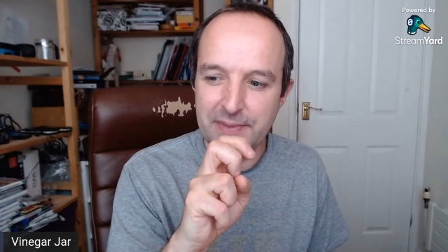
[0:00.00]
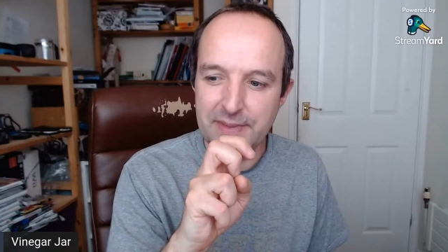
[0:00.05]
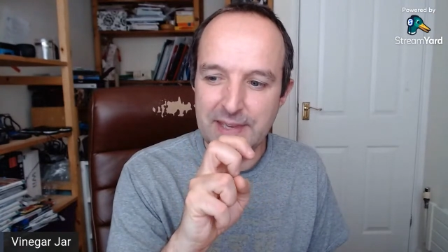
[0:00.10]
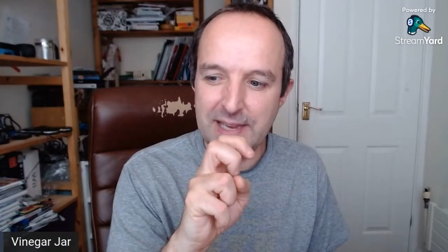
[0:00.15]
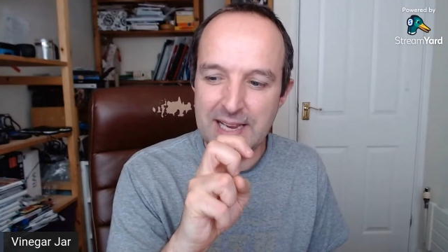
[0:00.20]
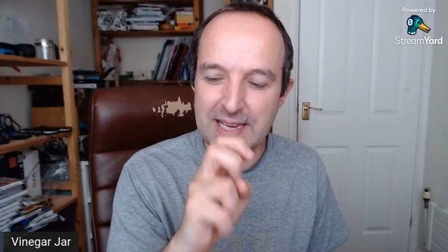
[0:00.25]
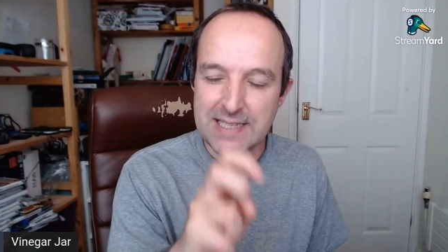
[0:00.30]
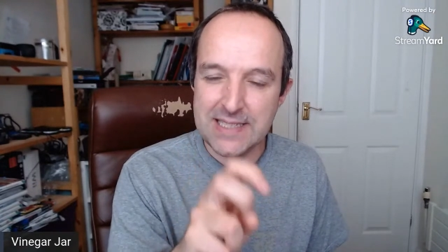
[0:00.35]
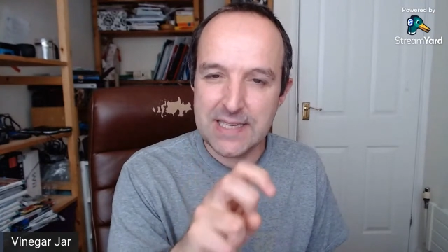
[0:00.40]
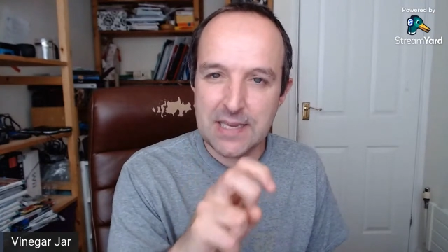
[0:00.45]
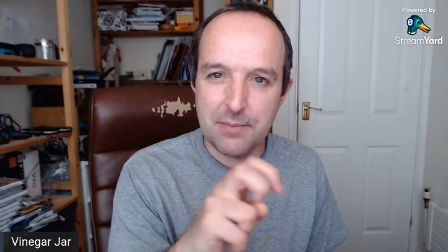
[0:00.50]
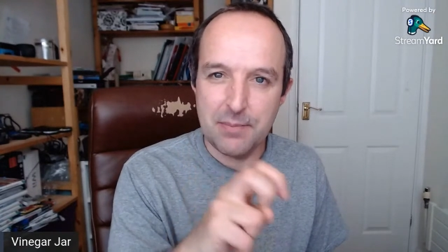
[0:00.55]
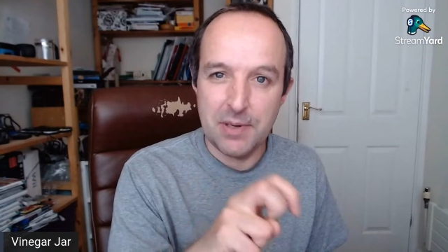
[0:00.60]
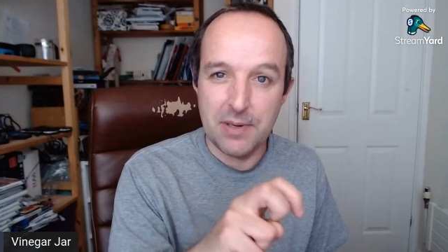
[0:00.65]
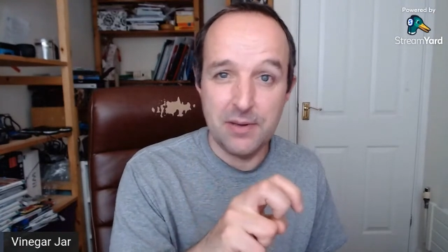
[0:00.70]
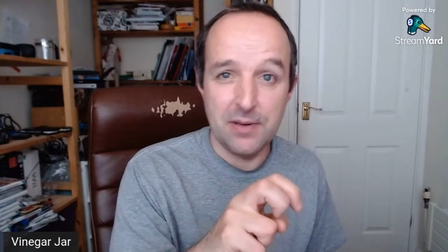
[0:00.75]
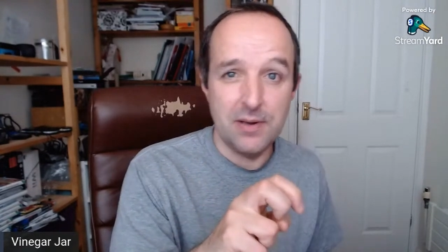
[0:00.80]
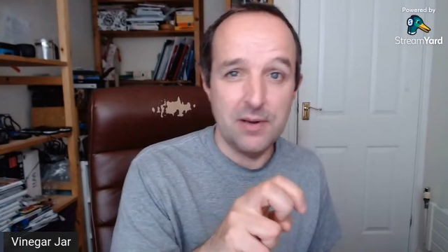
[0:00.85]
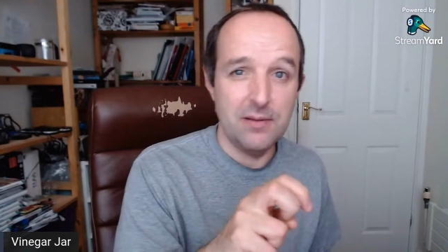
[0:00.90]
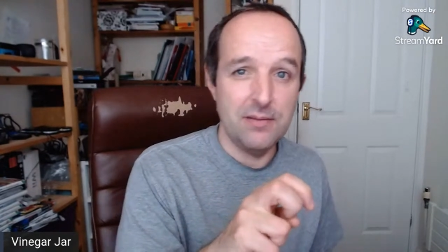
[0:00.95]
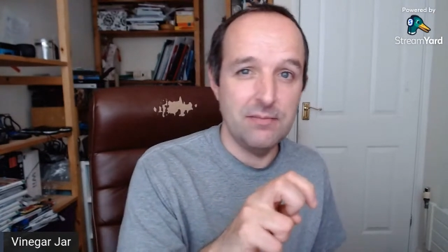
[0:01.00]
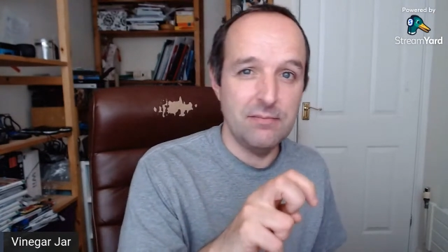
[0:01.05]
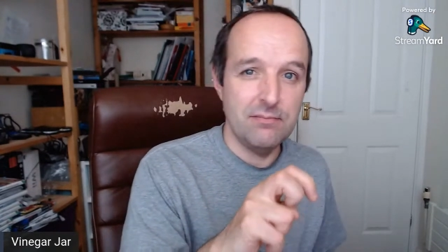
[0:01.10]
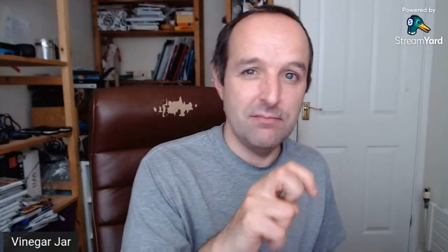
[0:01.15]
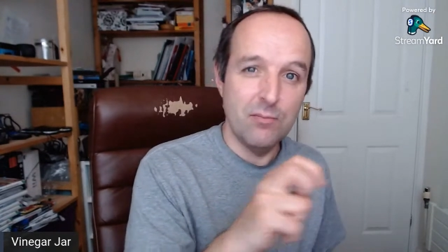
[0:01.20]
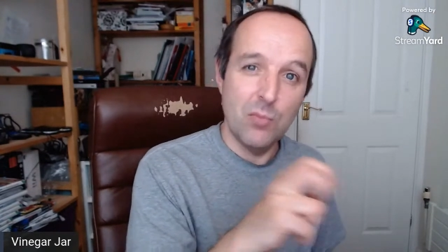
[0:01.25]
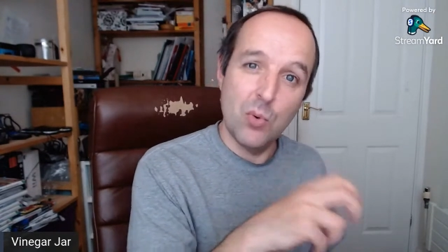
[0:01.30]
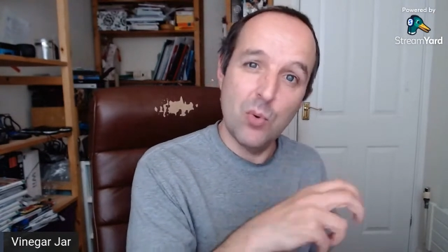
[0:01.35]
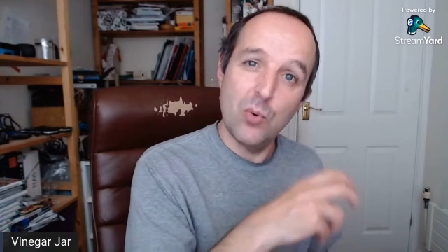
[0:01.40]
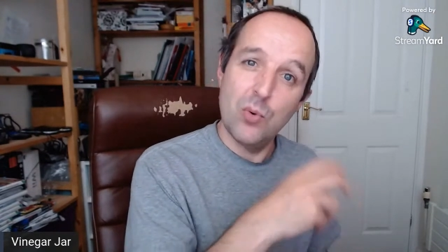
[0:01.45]
has there been
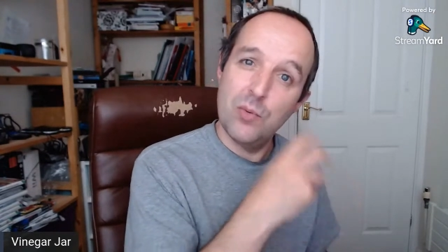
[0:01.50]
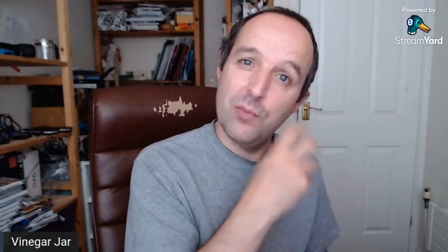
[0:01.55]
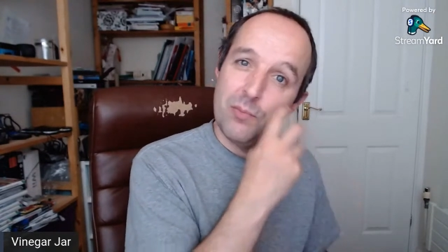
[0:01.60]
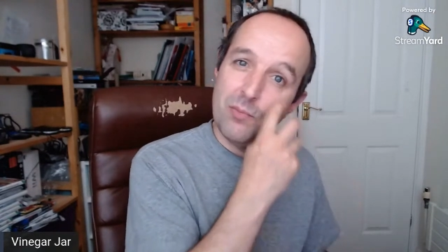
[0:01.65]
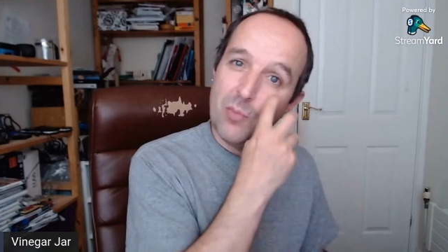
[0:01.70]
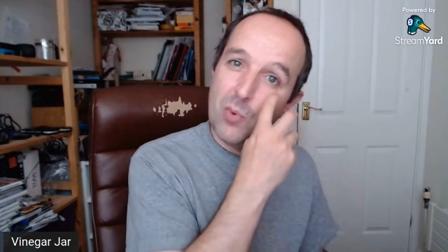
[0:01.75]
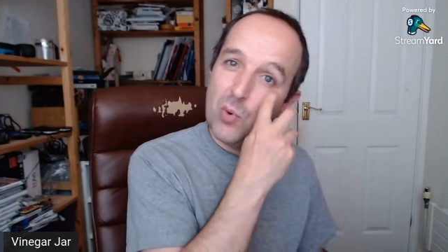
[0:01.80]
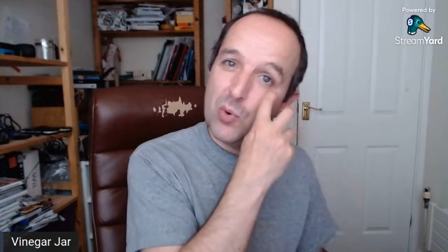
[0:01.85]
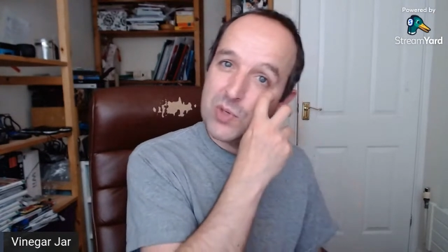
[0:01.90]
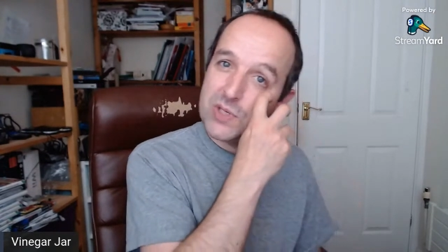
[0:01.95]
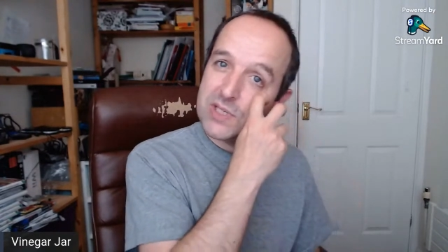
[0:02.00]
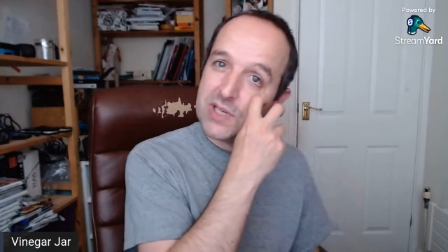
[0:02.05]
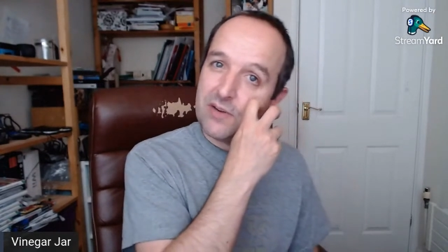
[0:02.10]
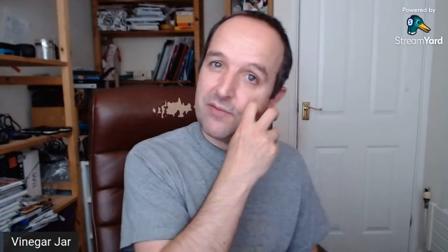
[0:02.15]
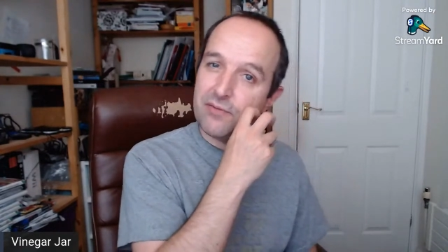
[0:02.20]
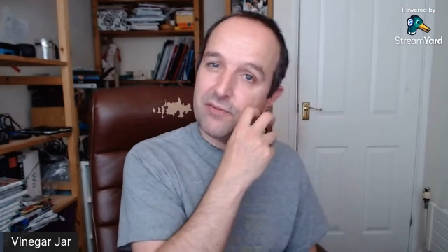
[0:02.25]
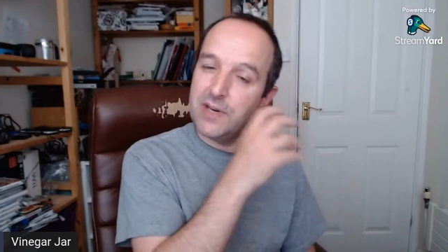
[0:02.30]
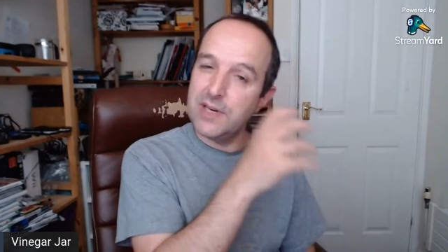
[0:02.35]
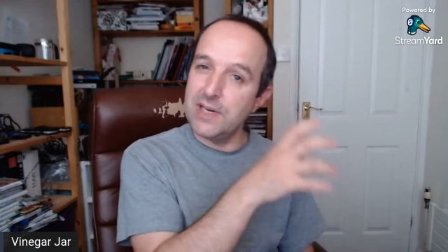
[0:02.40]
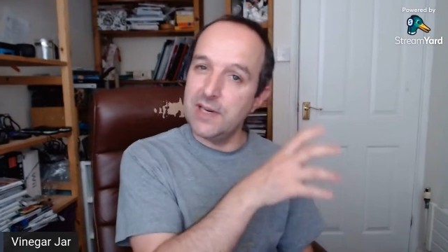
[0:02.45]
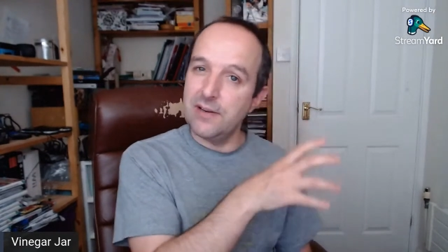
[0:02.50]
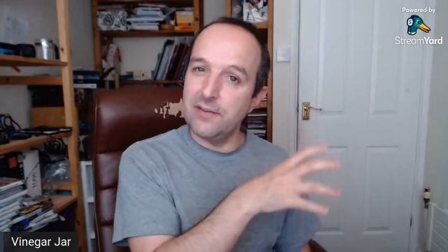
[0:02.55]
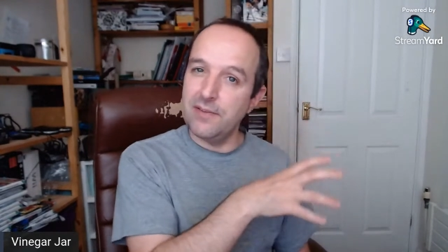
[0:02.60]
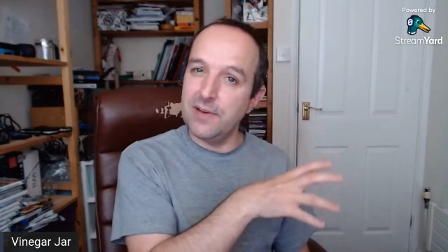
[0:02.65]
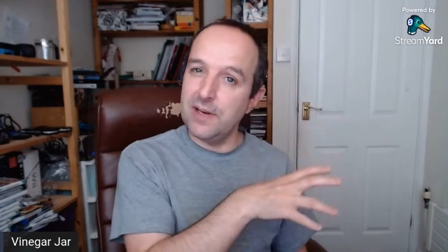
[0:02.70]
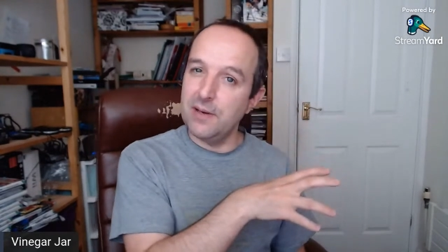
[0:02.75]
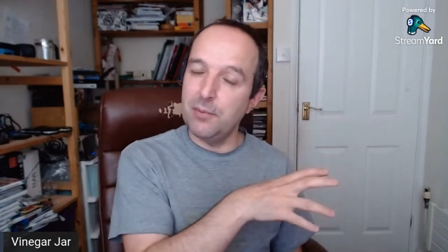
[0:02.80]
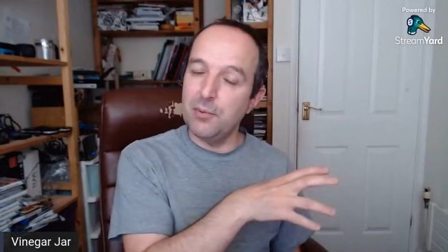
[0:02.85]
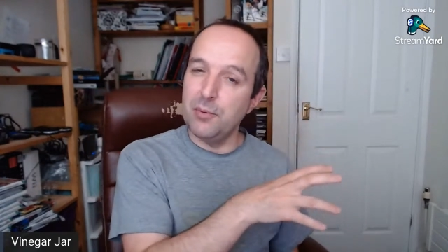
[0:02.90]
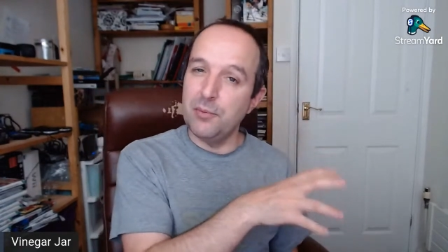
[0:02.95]
more stuff readily
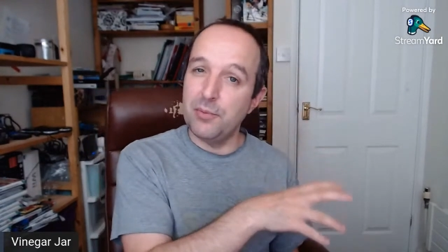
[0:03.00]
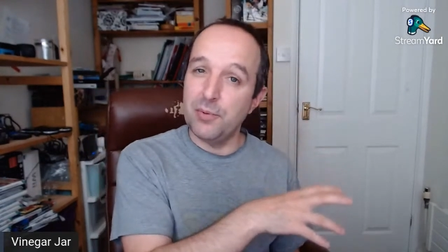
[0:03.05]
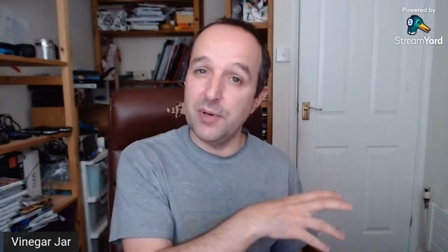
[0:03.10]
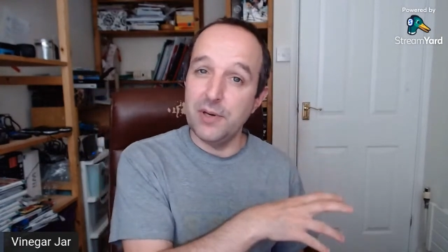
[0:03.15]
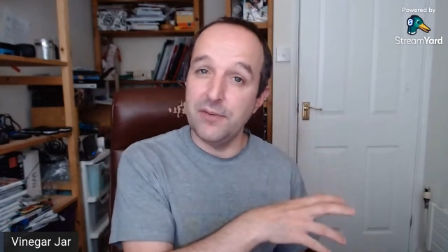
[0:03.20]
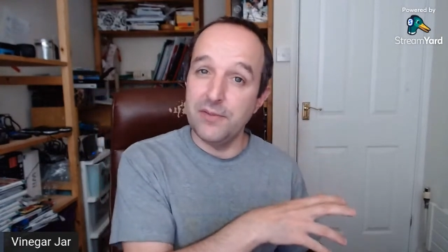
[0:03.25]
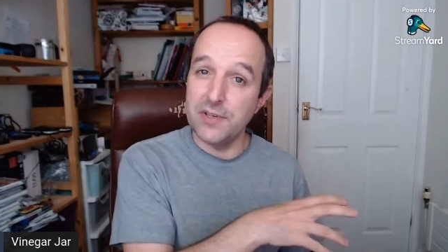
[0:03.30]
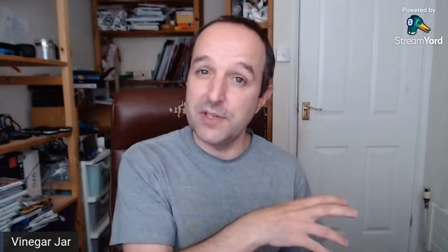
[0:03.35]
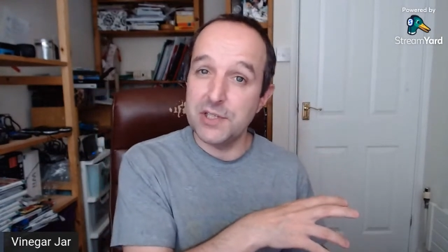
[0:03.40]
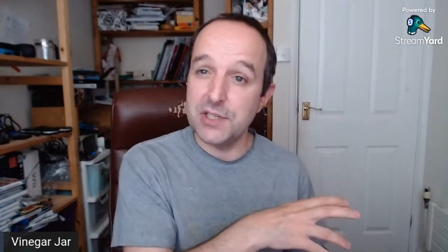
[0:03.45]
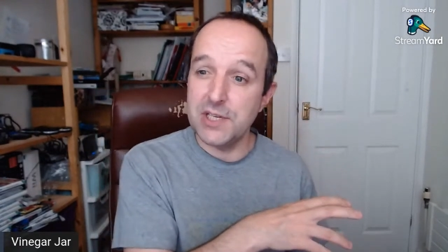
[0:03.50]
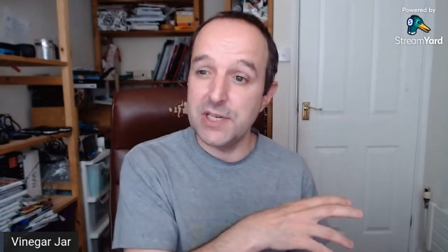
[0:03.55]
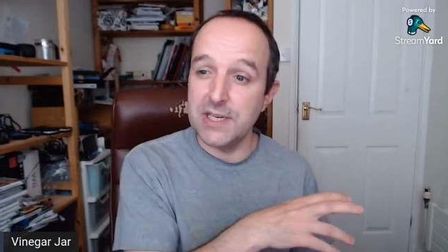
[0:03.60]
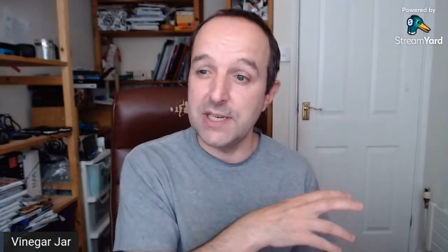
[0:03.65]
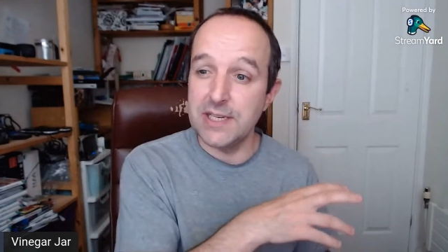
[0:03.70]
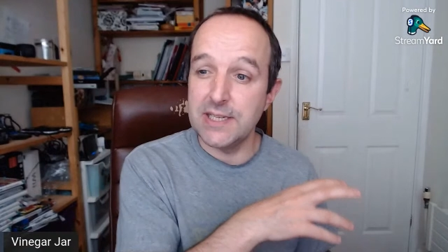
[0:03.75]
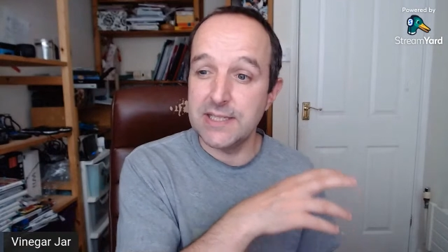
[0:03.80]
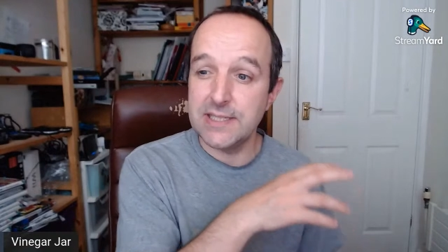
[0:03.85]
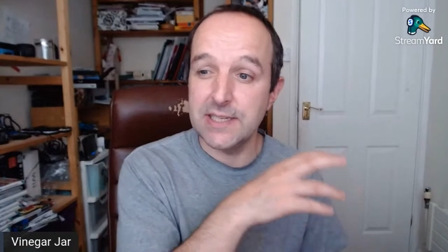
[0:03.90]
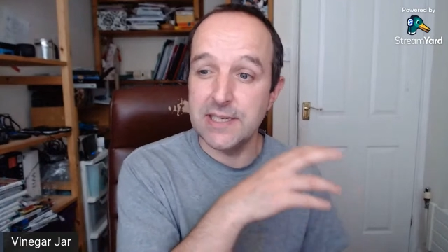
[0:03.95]
available in previous years?